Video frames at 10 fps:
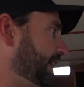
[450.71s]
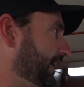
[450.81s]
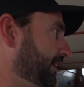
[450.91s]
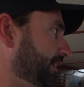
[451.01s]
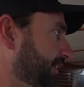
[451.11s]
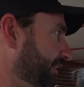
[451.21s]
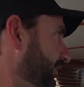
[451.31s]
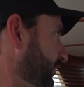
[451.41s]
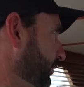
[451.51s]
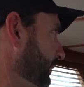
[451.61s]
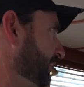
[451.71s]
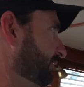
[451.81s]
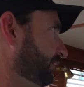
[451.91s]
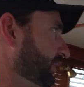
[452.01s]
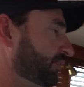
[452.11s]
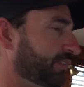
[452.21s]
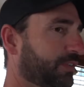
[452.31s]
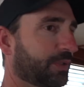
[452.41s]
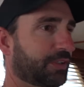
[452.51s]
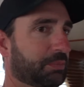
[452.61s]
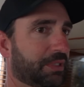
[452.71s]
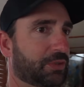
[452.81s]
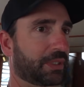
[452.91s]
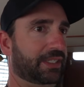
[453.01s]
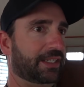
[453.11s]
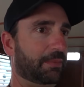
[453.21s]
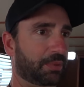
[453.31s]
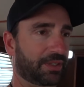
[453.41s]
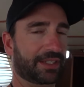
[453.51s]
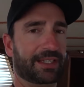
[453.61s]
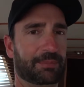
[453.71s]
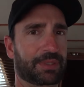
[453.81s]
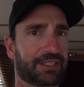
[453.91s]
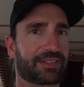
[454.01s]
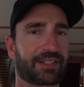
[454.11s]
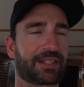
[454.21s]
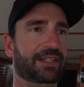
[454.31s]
And there is a little bit of confusion, of course, between a couple of the companies.